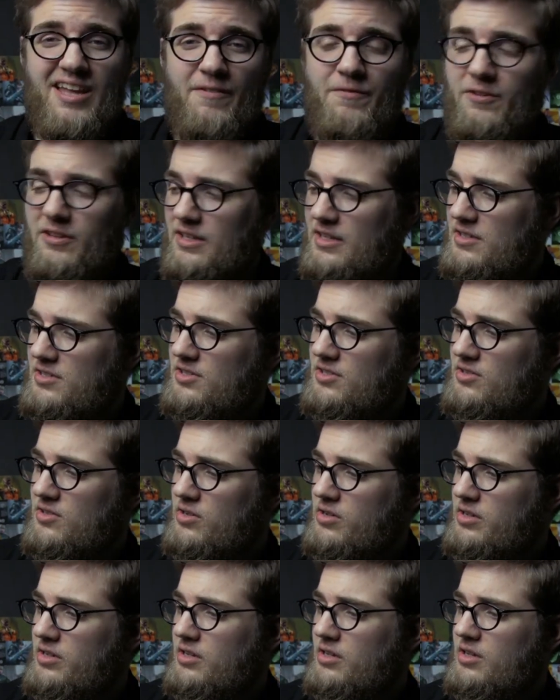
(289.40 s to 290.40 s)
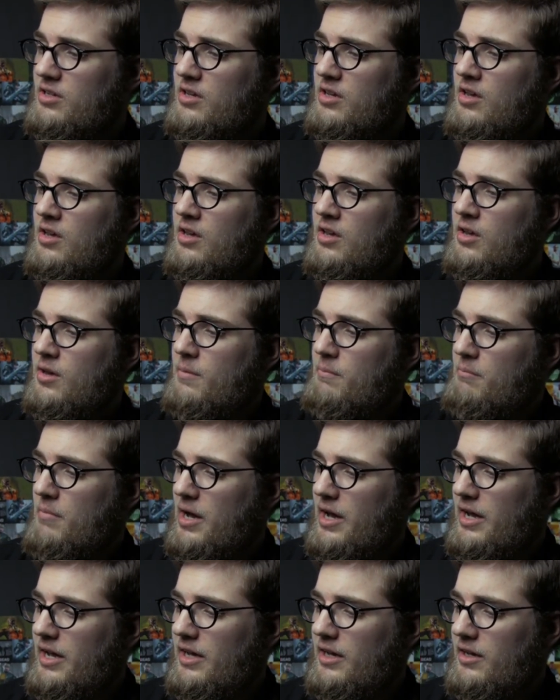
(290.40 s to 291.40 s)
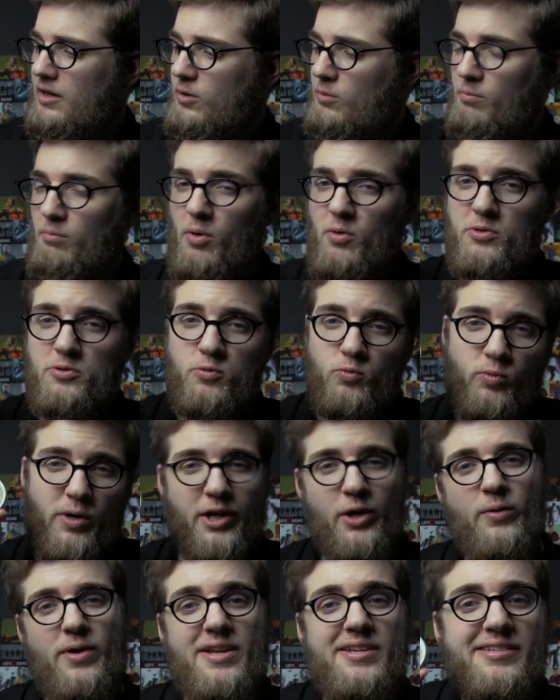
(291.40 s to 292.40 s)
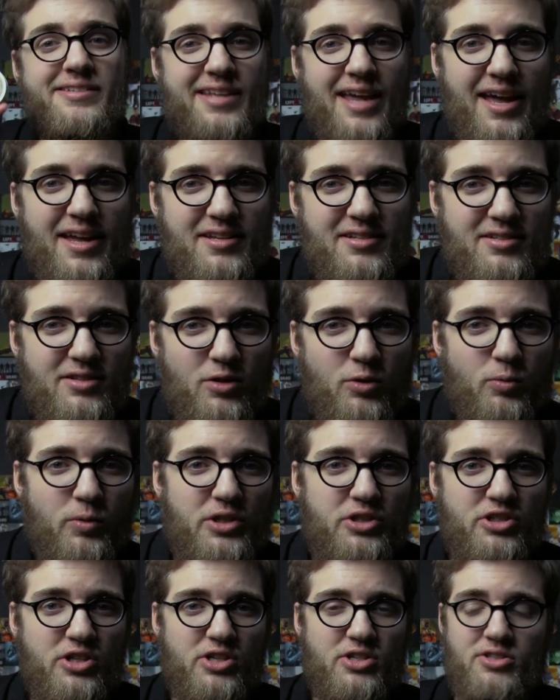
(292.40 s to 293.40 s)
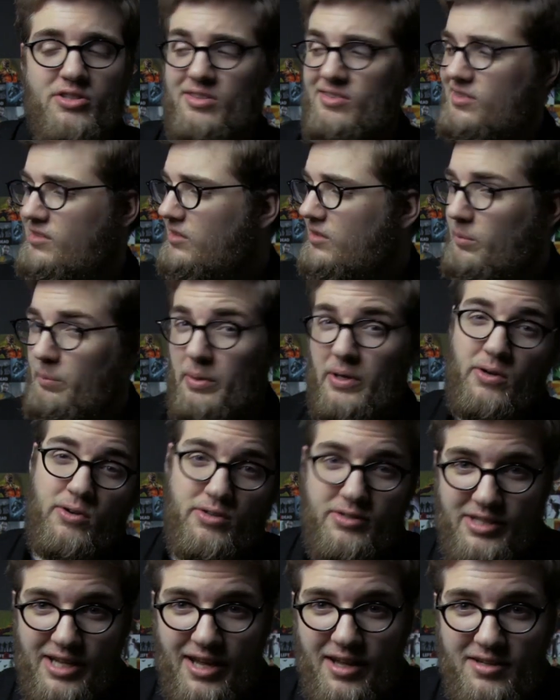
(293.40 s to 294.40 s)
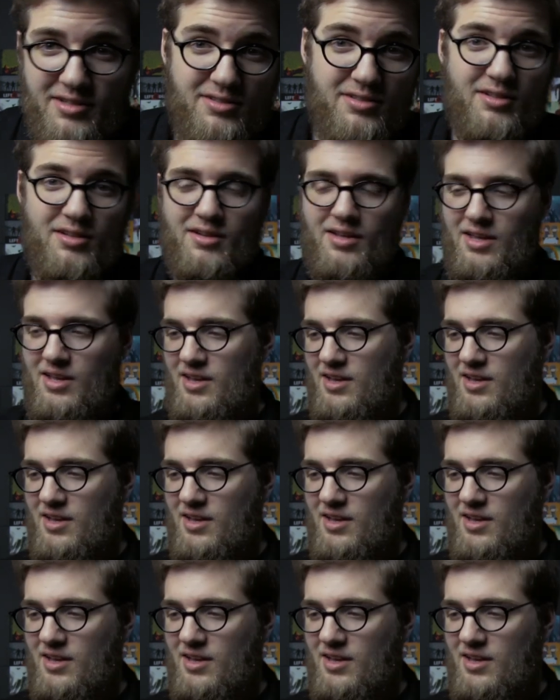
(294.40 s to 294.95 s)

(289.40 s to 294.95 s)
definitely stood my most rigorous test, which is the beard test.